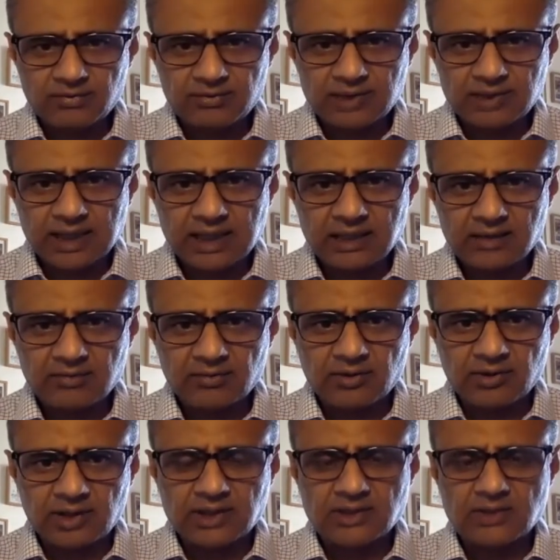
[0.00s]
than
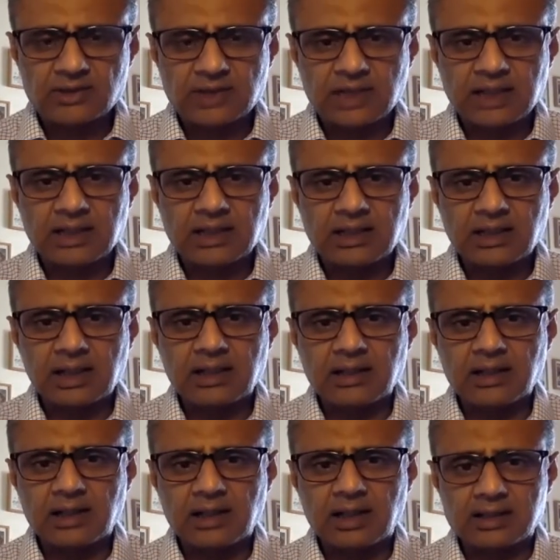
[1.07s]
for us to dedicate
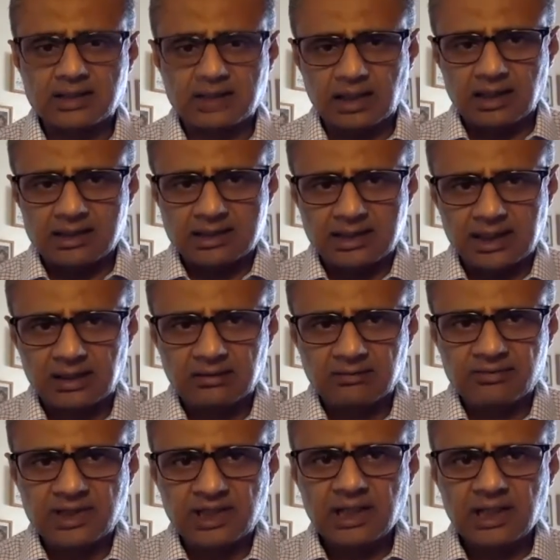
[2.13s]

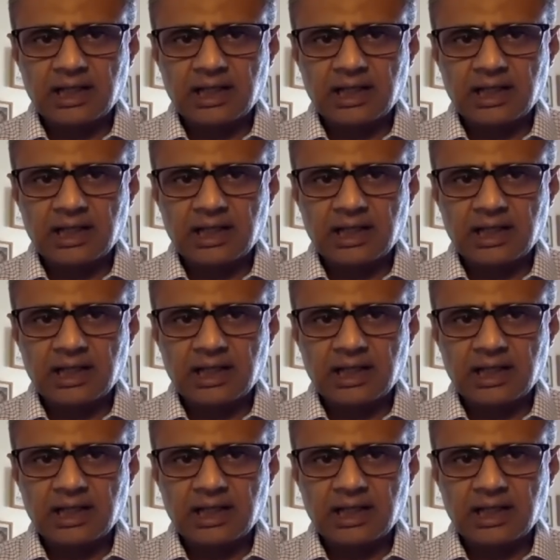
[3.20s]
ourselves